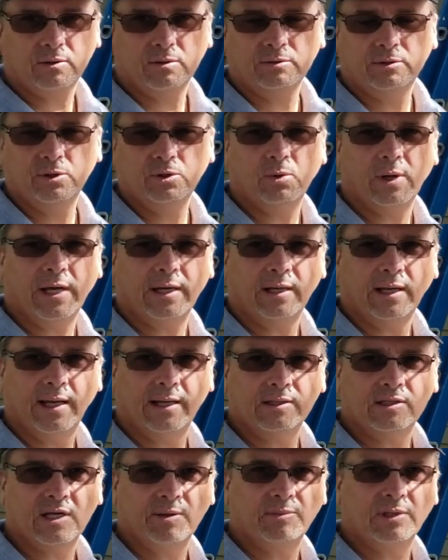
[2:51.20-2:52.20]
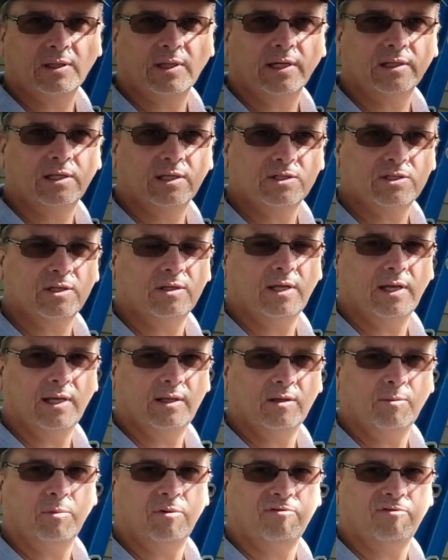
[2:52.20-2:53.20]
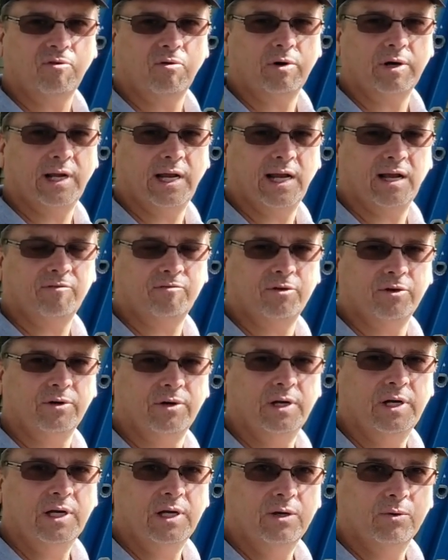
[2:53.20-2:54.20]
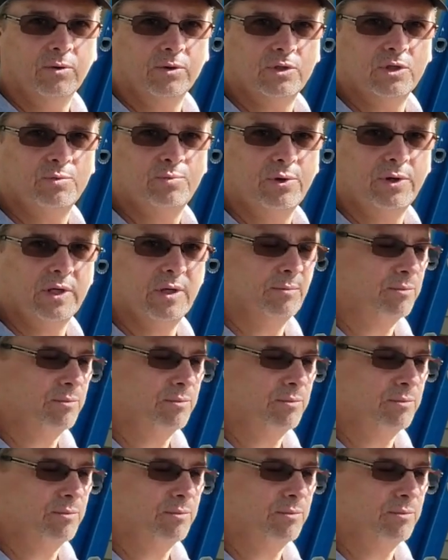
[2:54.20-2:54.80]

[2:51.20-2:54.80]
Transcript: will do on something like this, and the before and after, which is pretty